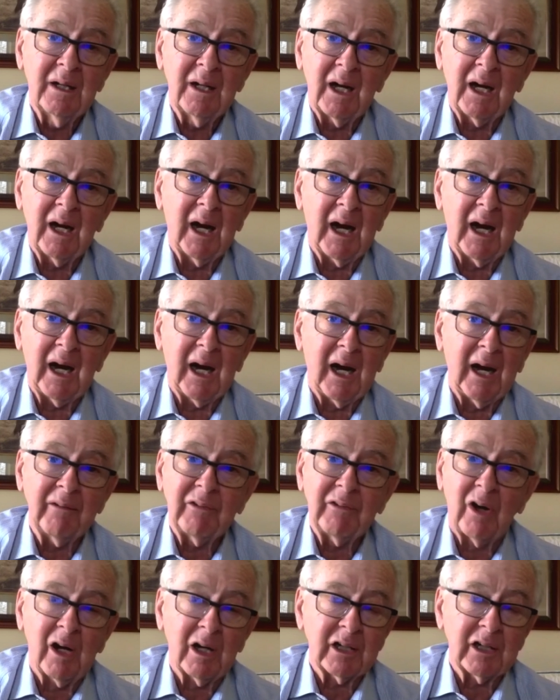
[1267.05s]
Uh, I
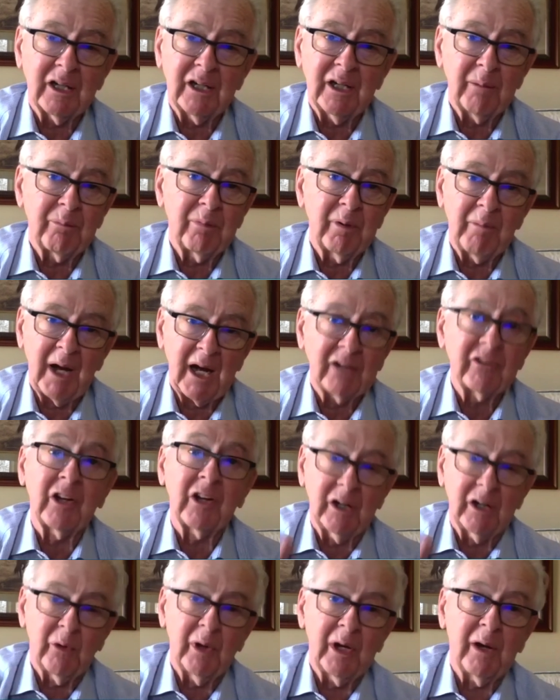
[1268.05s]
talked to diplomats
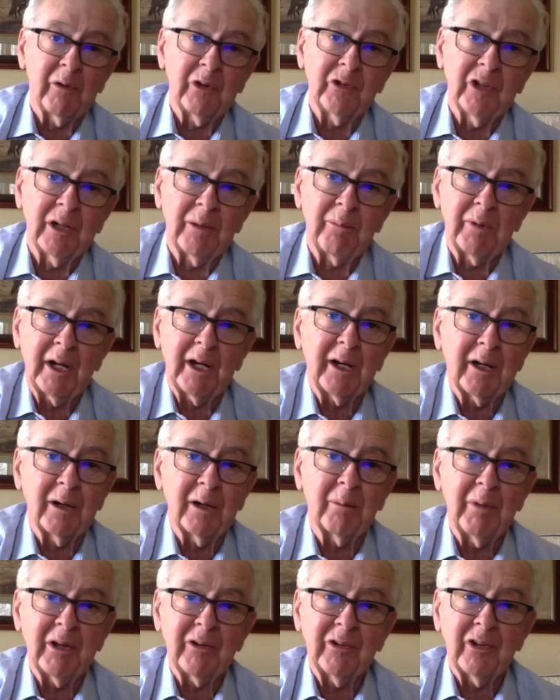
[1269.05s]
I, when I was in the political
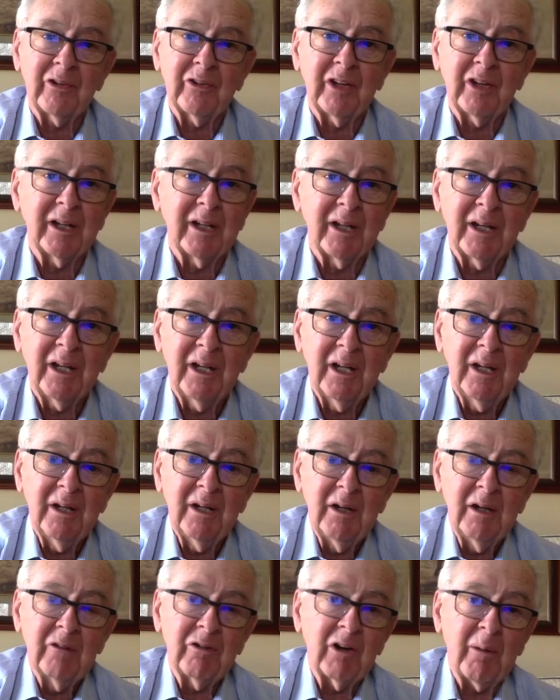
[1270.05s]
business in
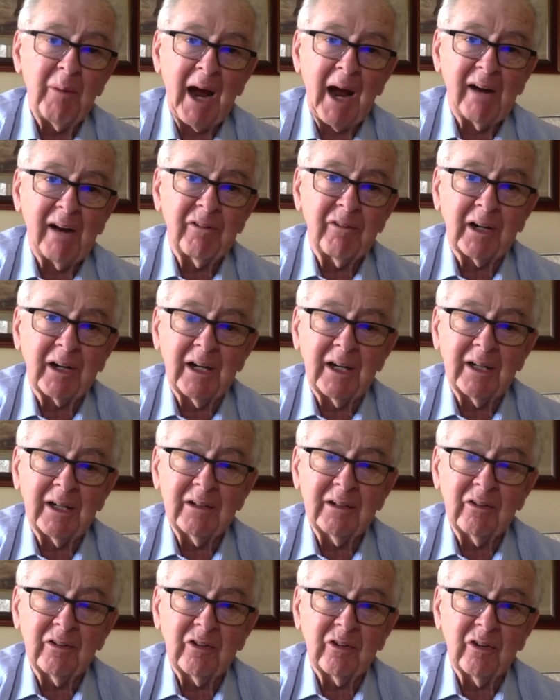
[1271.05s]
from Africa
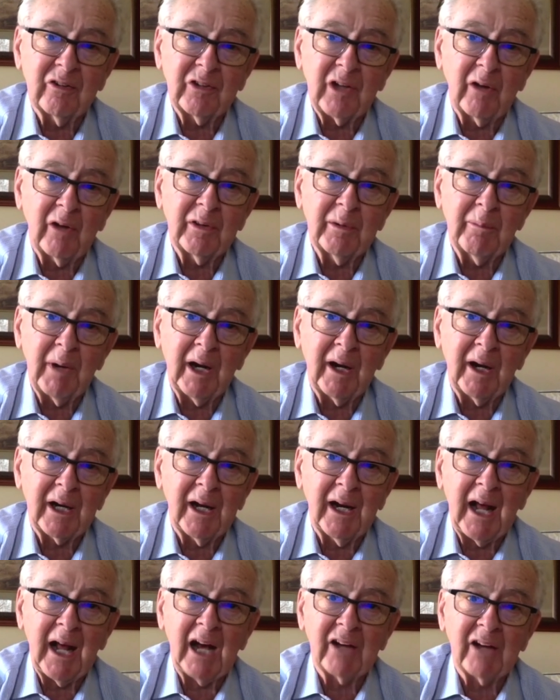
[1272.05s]
and South America
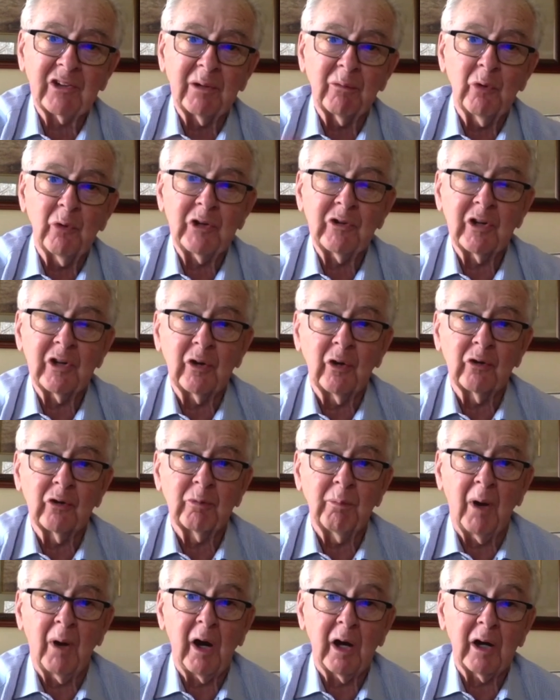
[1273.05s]
and asked them which of those
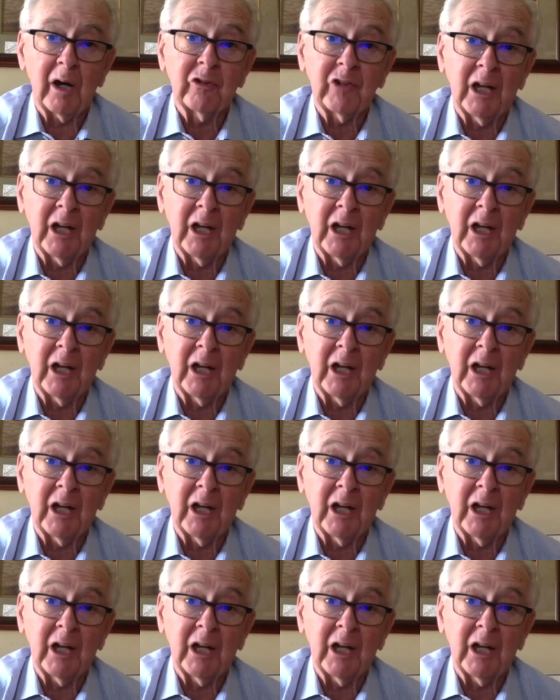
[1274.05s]
models.